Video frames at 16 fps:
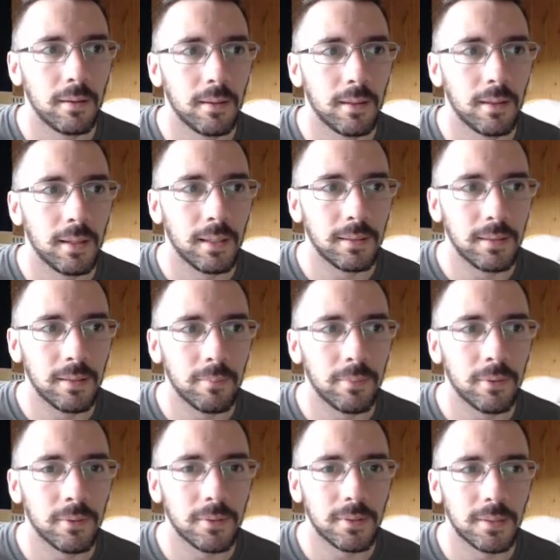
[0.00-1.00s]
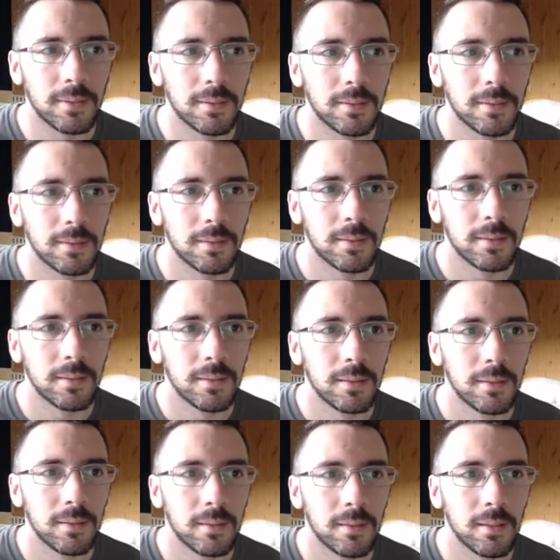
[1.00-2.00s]
Add the imports,
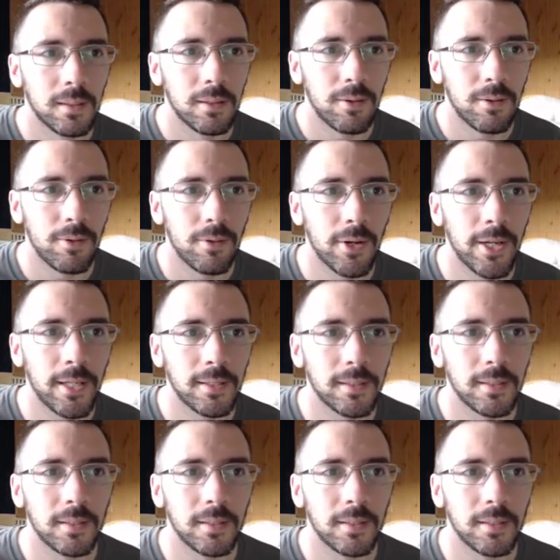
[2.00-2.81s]
run it.